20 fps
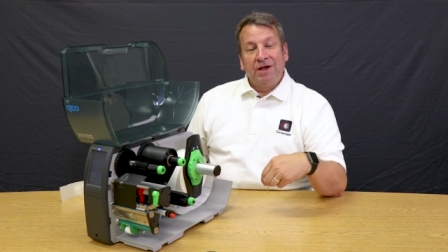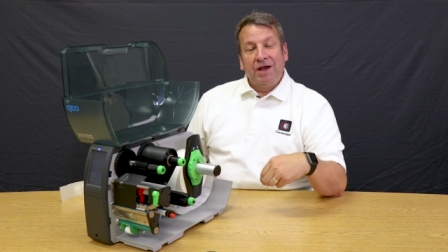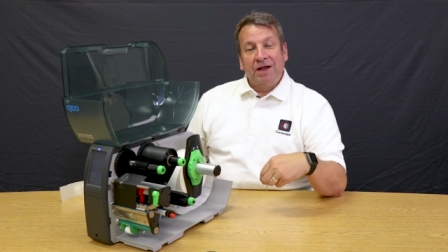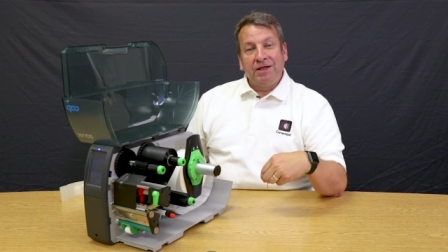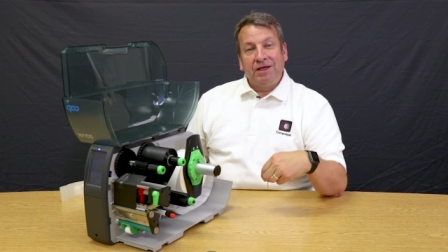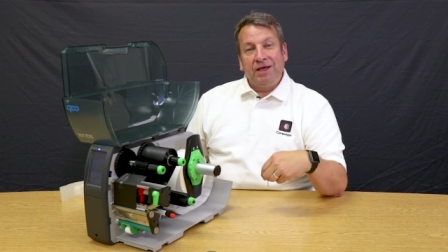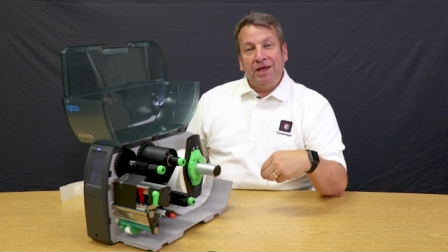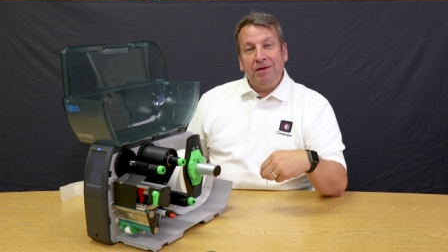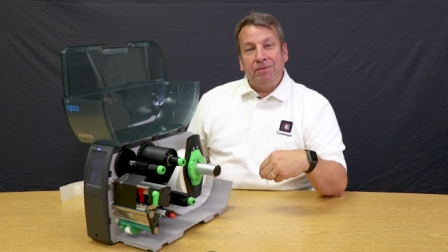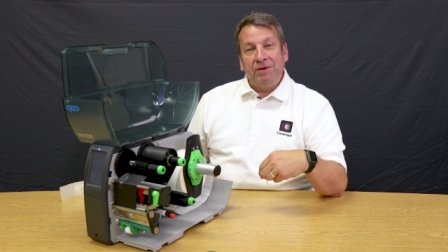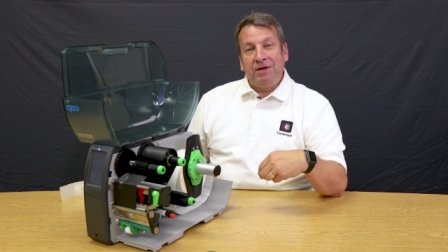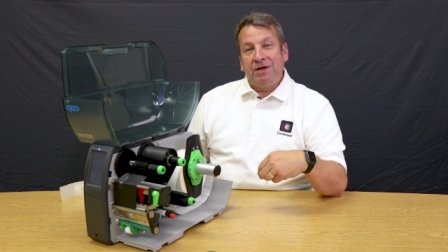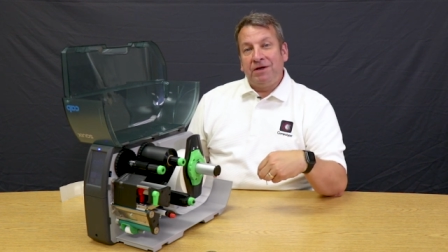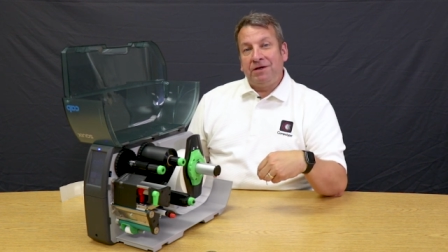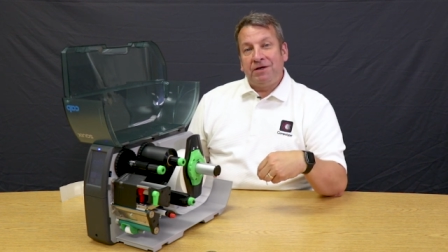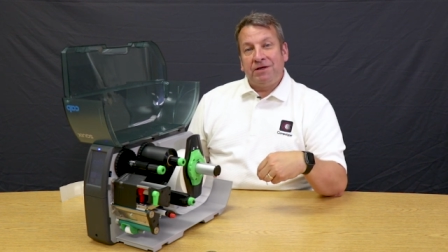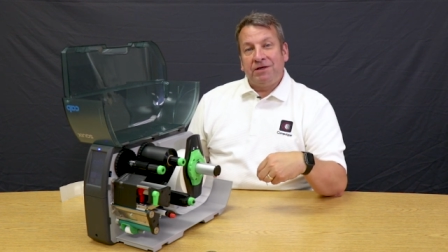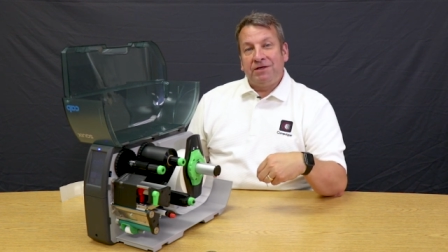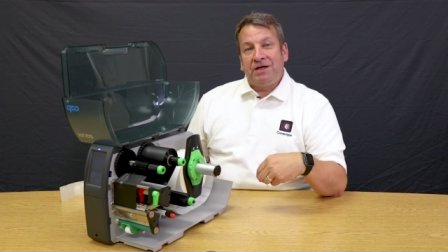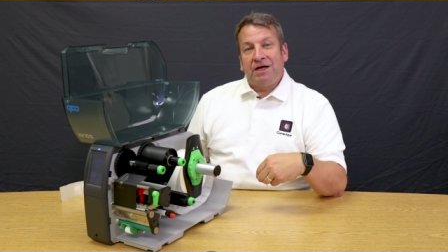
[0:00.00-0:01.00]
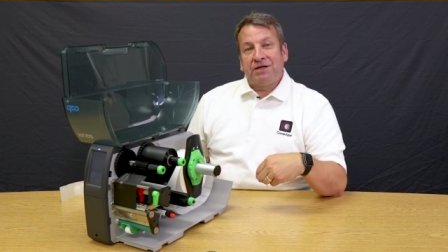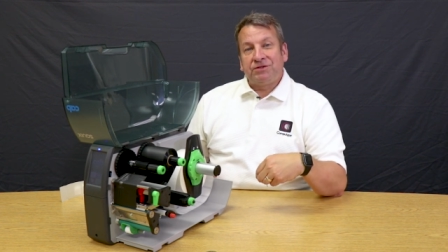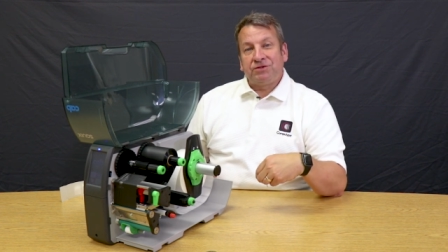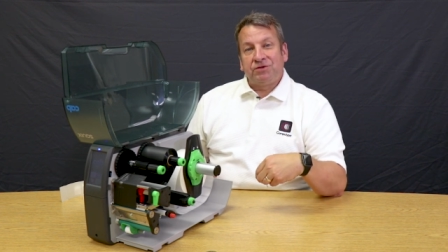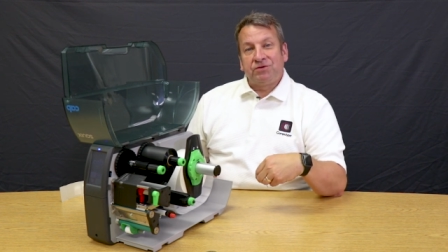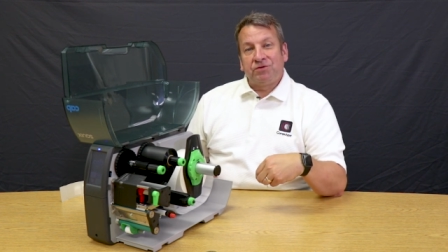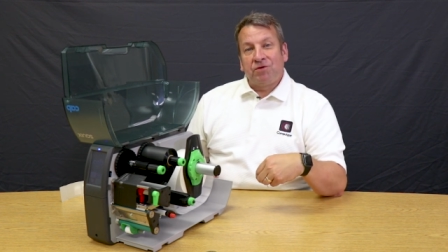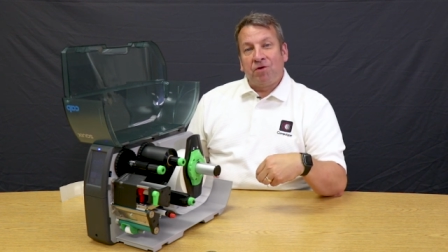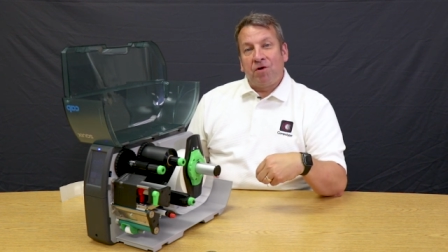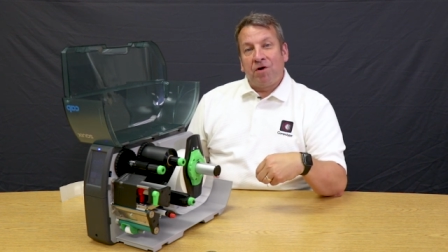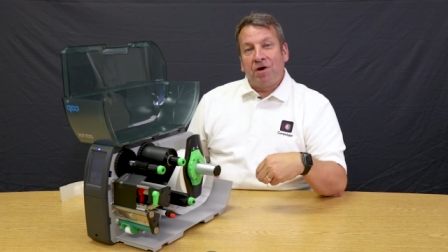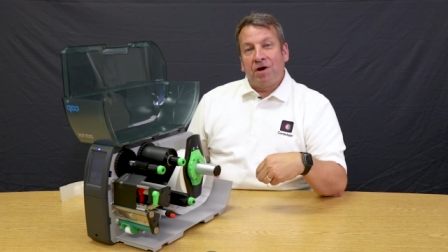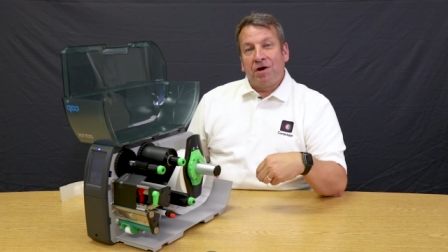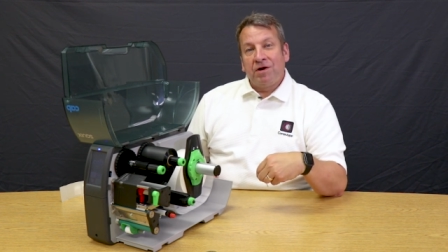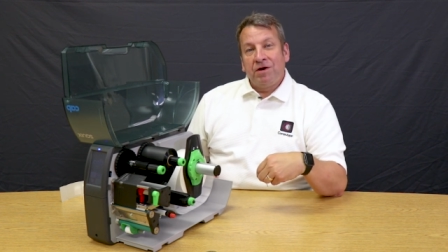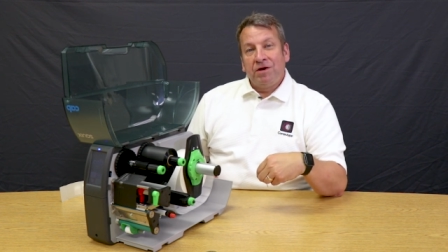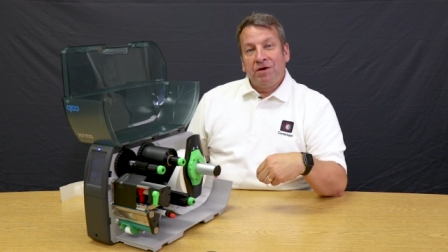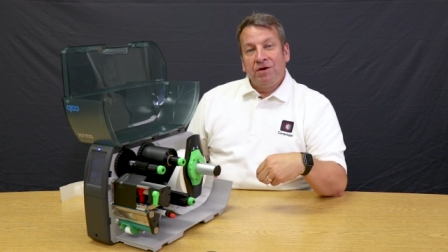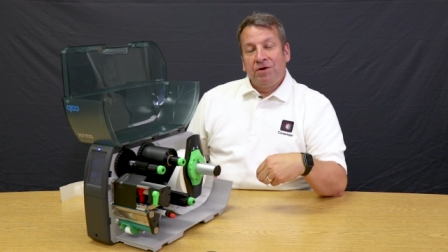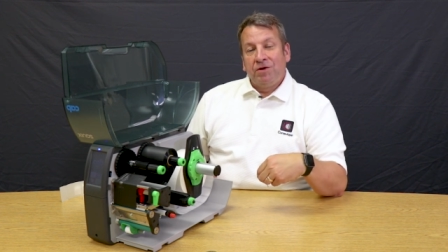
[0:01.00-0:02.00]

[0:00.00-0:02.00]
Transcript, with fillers: and keeping it in a desk drawer